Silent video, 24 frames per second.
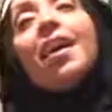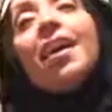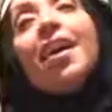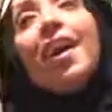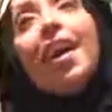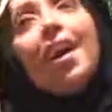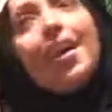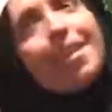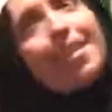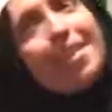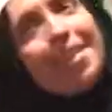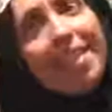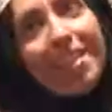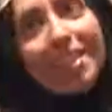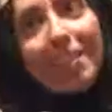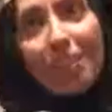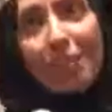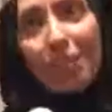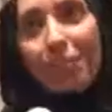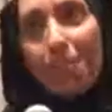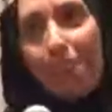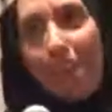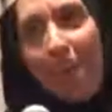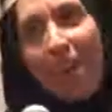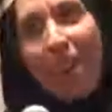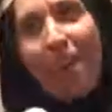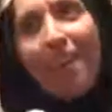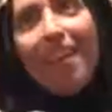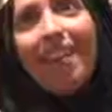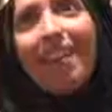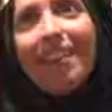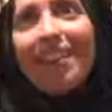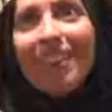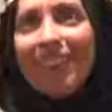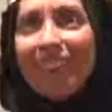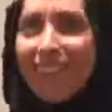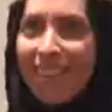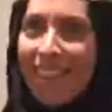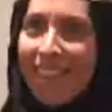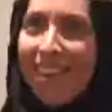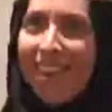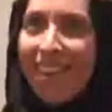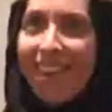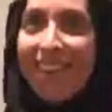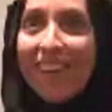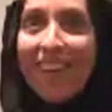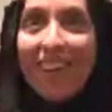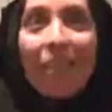I said,
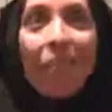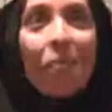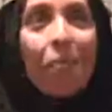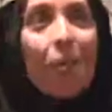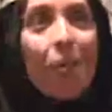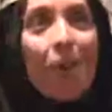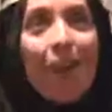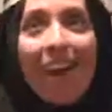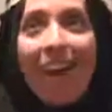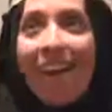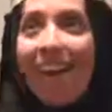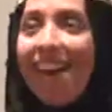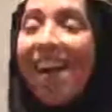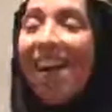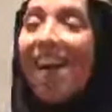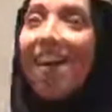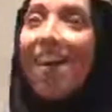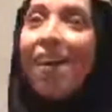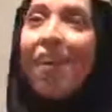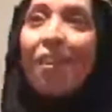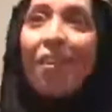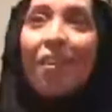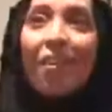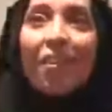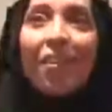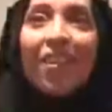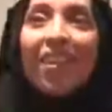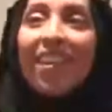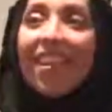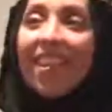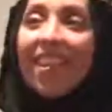subhanallah, wow.